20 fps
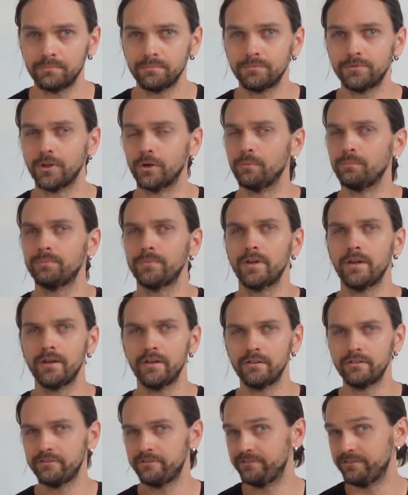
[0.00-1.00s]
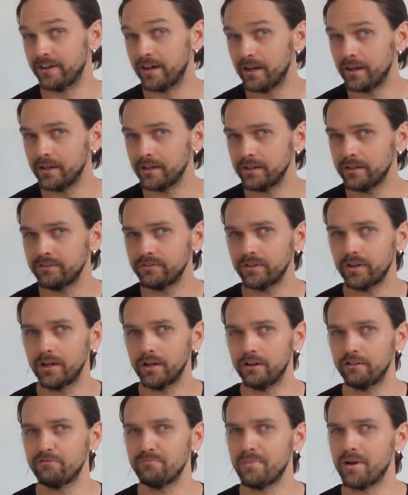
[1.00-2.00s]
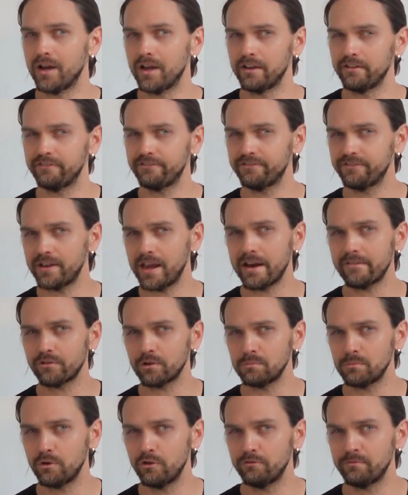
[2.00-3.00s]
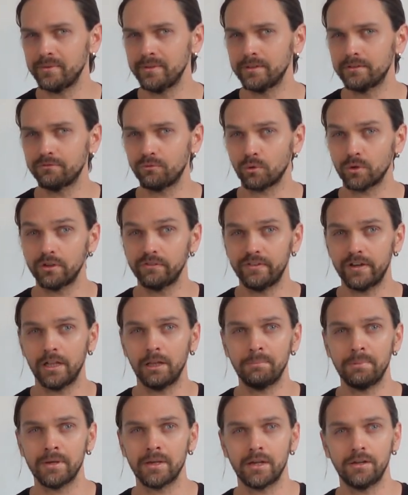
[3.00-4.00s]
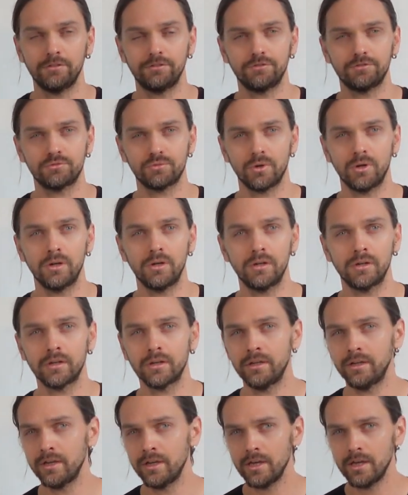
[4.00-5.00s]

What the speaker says: So 5 of my favorite movements for developing a strong,